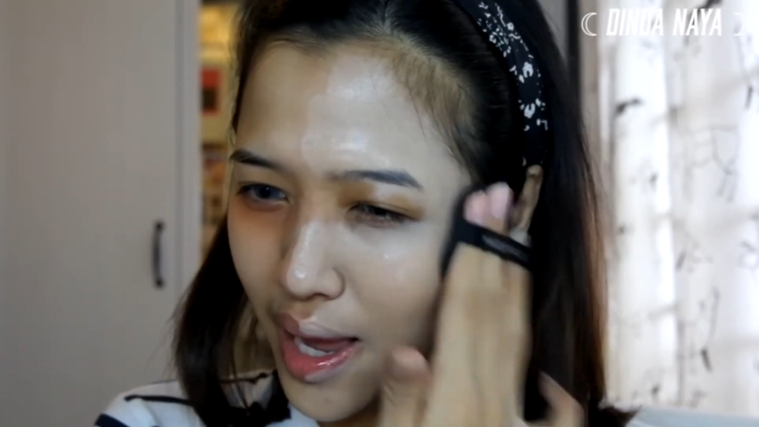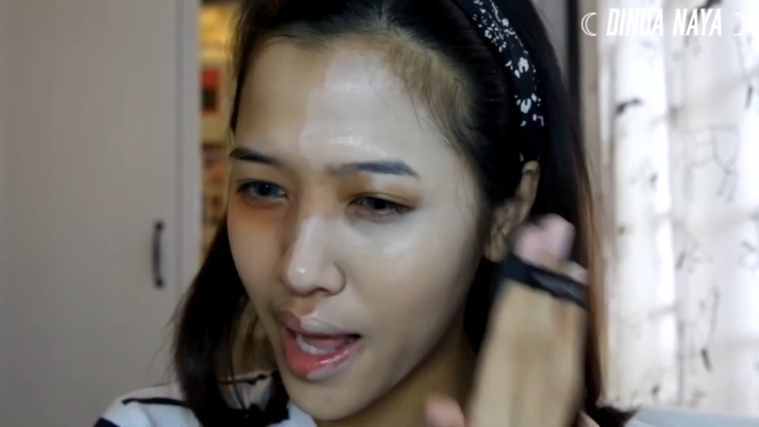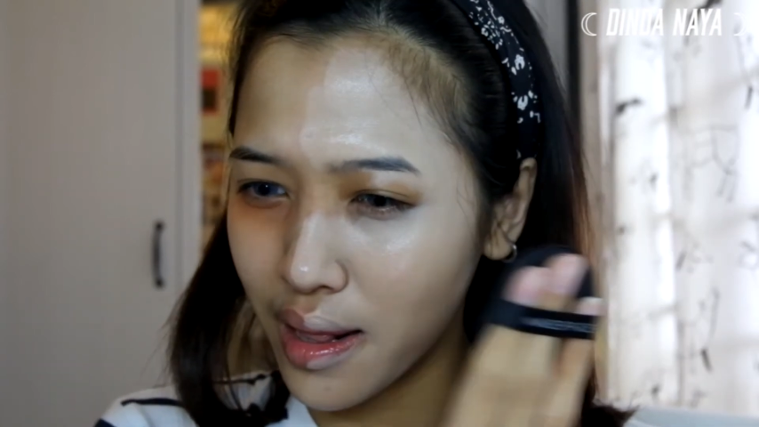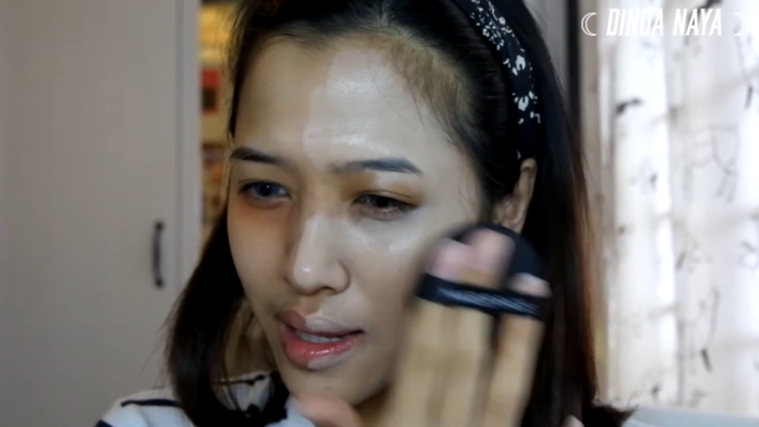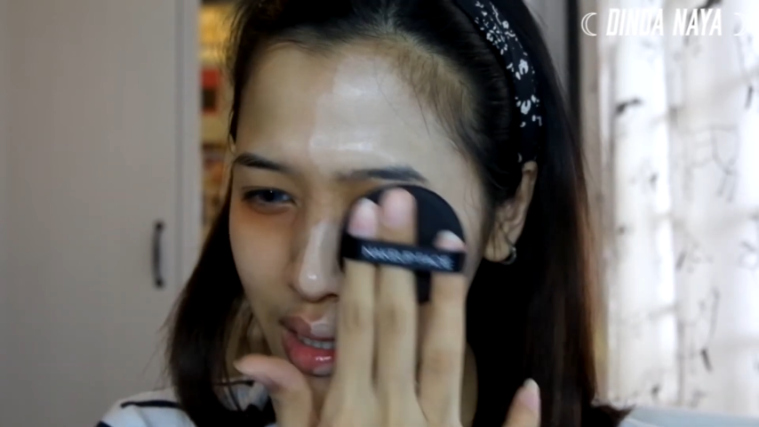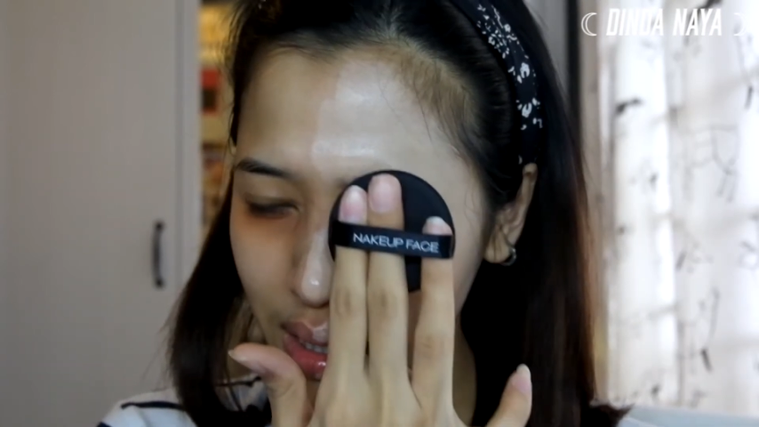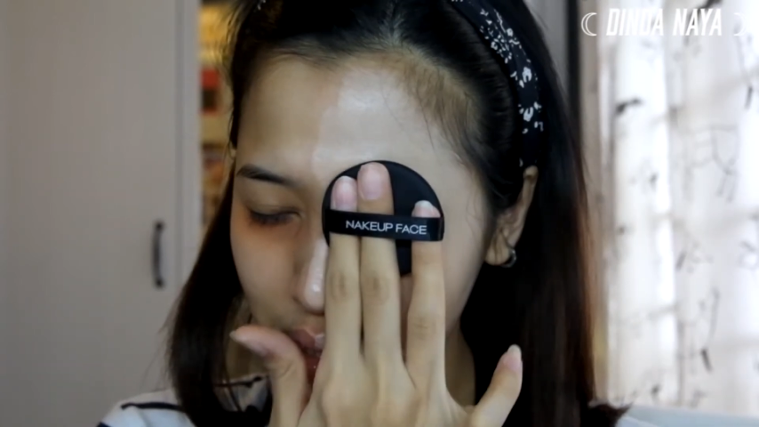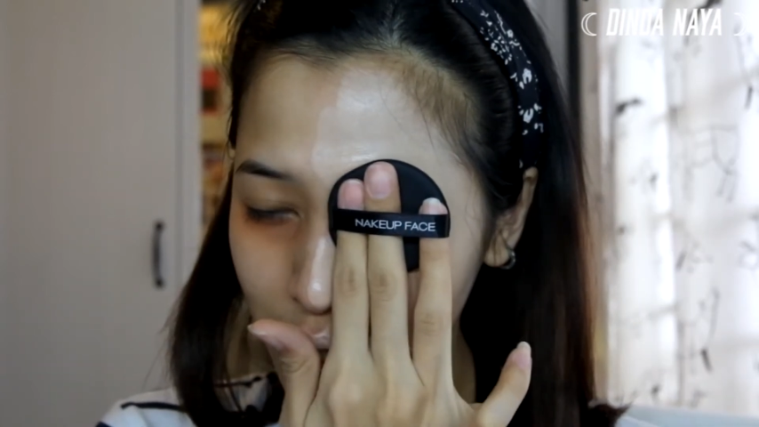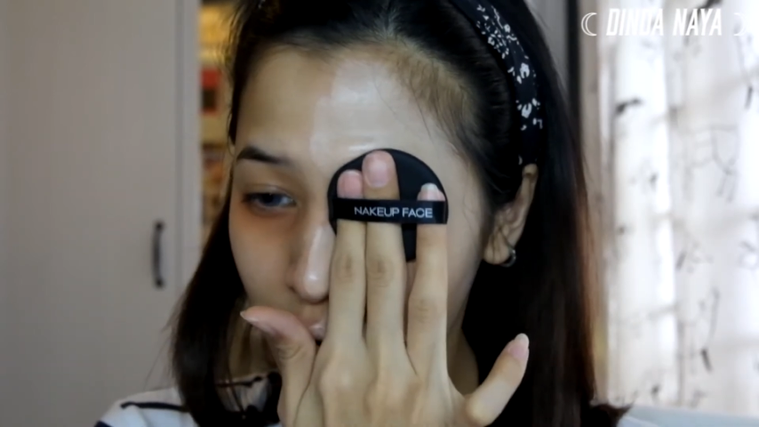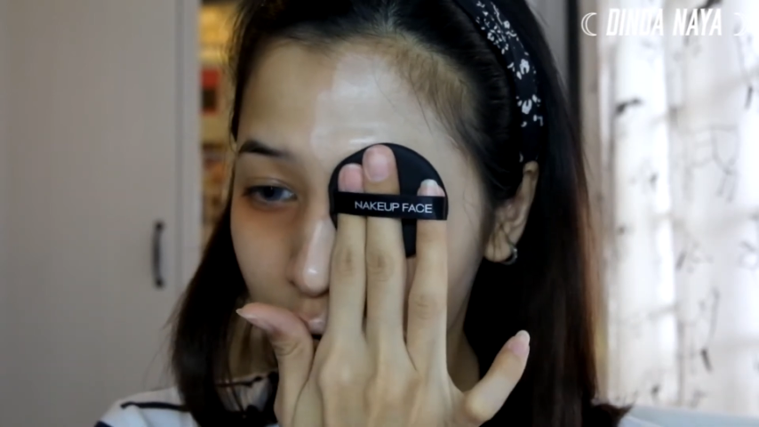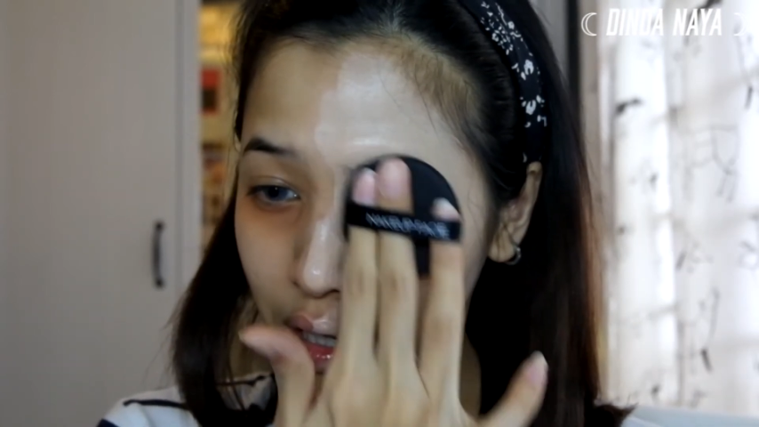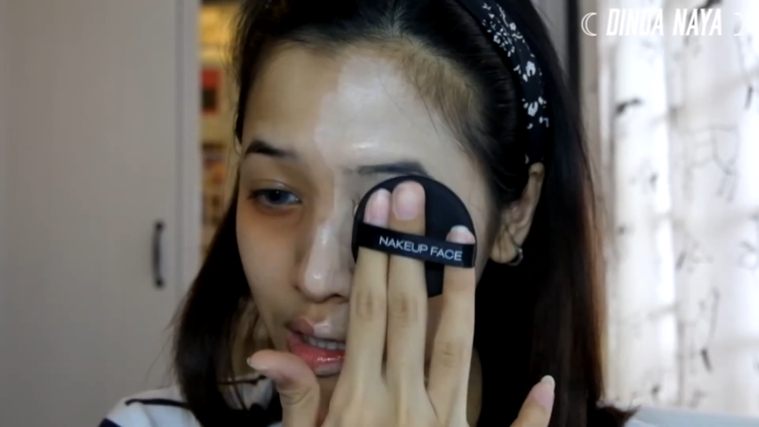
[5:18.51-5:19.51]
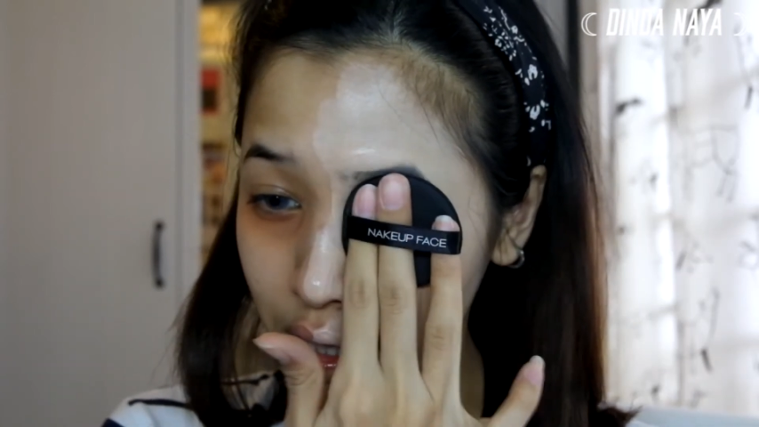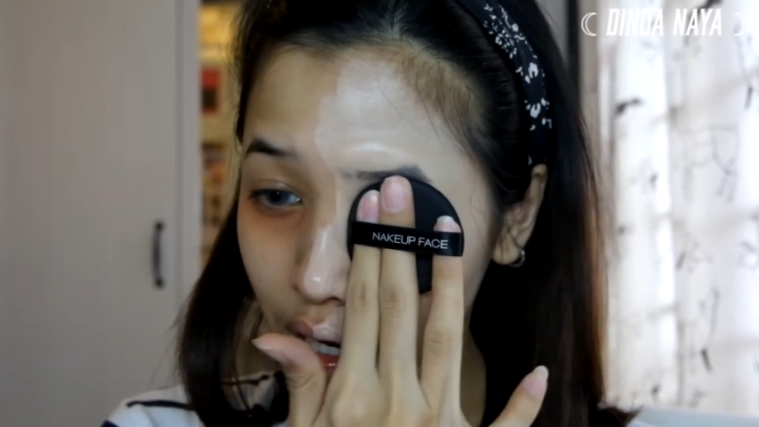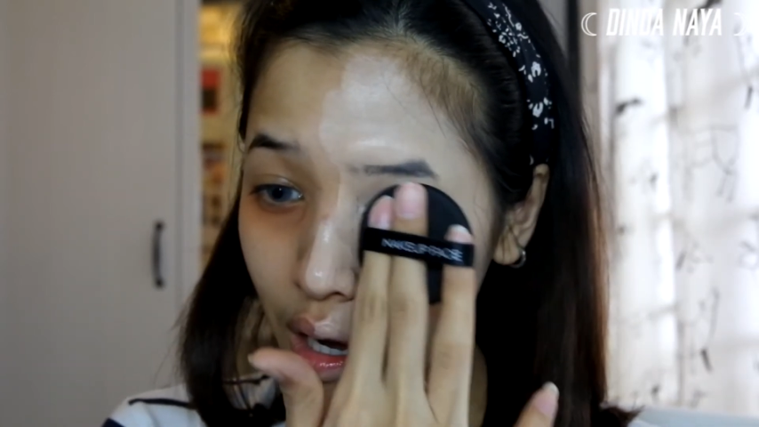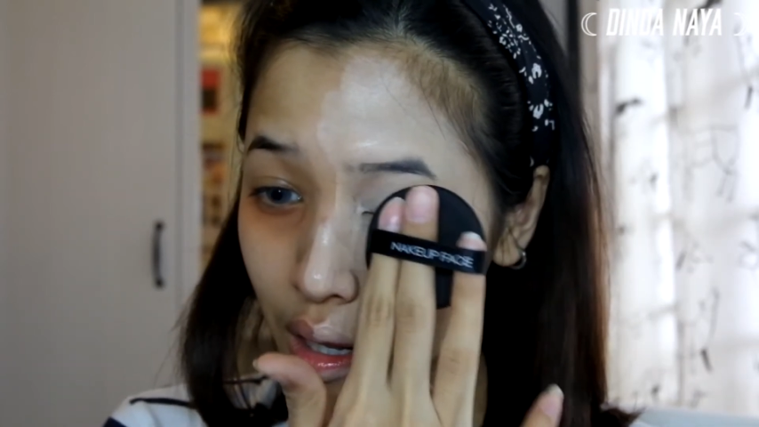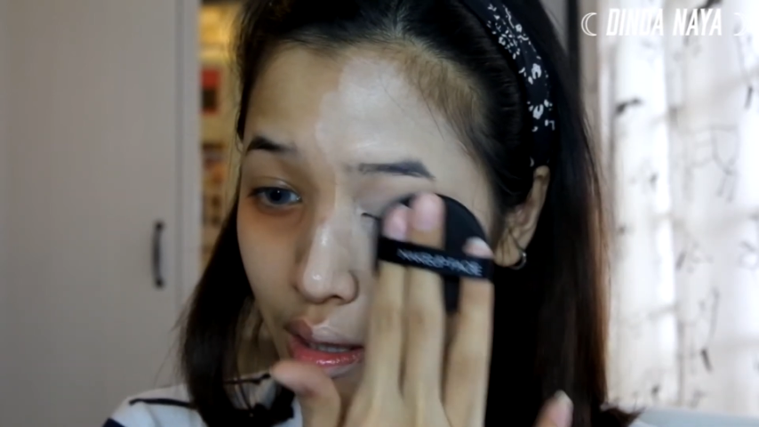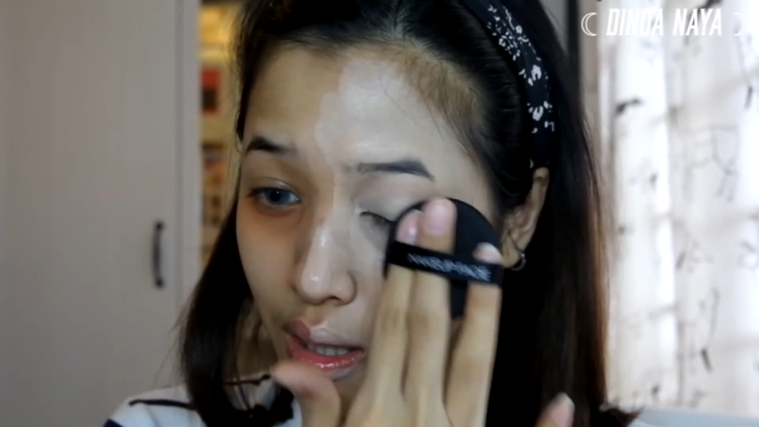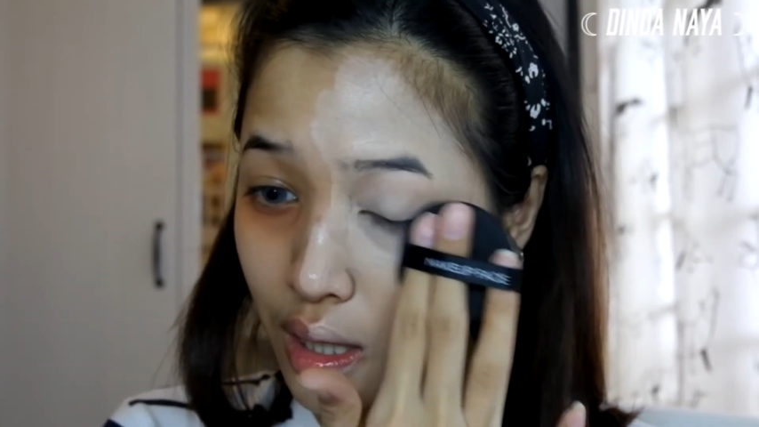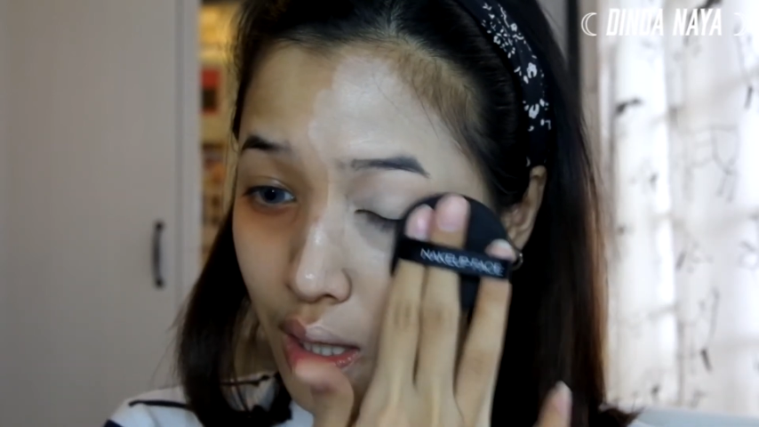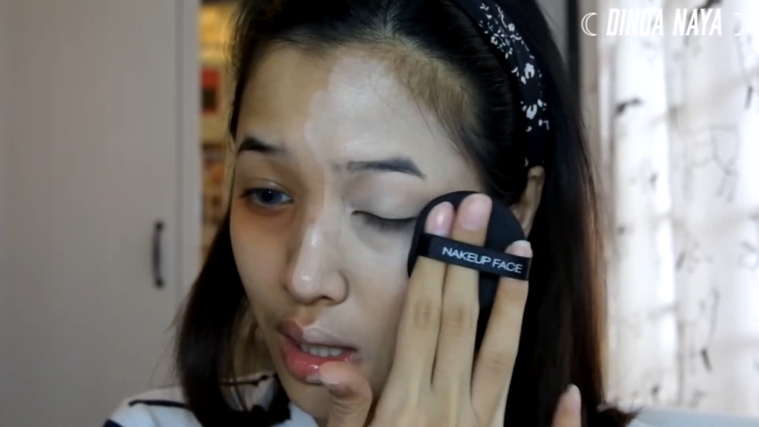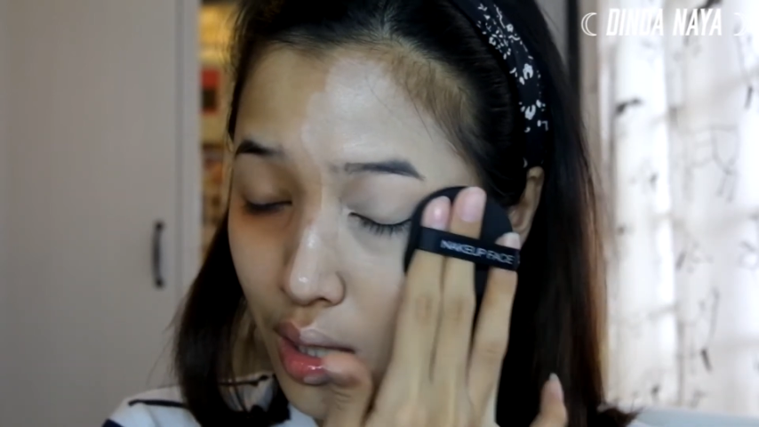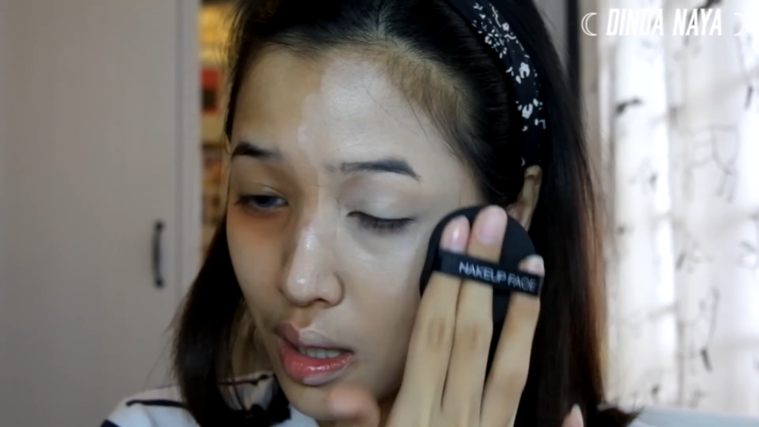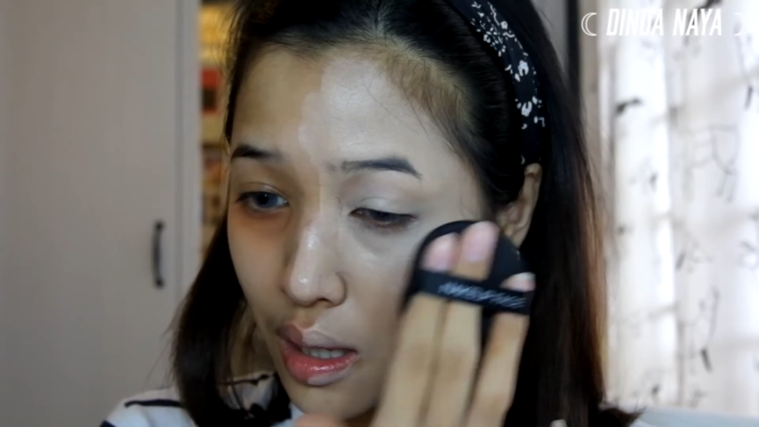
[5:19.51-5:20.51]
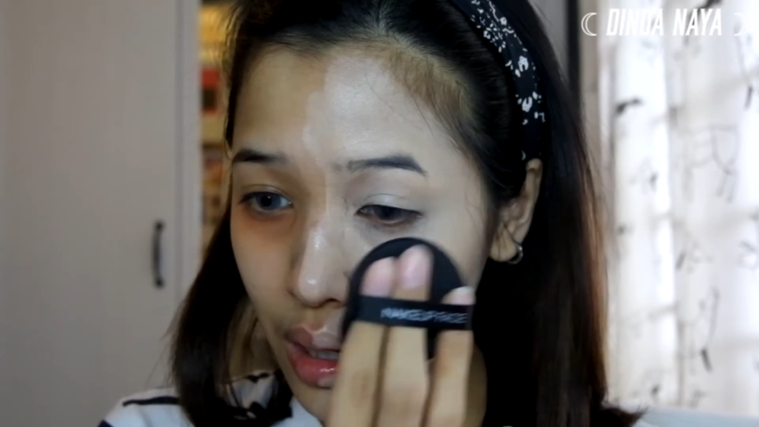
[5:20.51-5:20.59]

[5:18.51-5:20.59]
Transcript: and this is the darkest color,